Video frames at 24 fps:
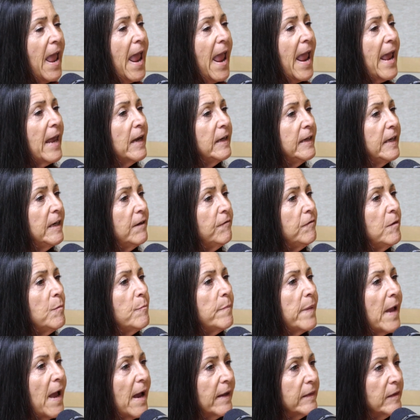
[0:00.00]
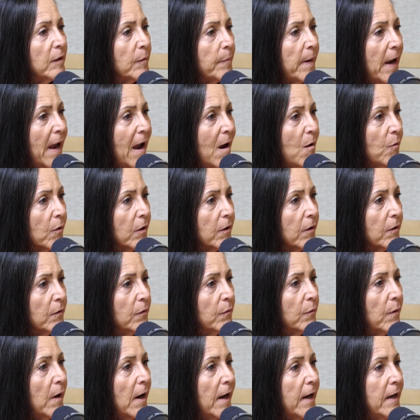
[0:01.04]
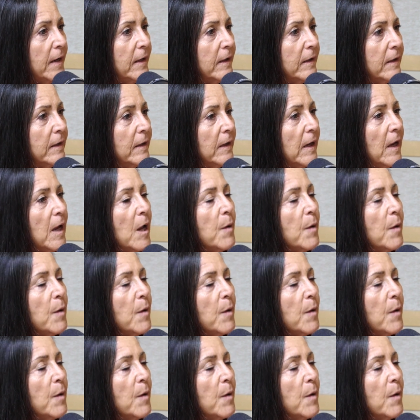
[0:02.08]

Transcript: and give them back their power. right? Yeah.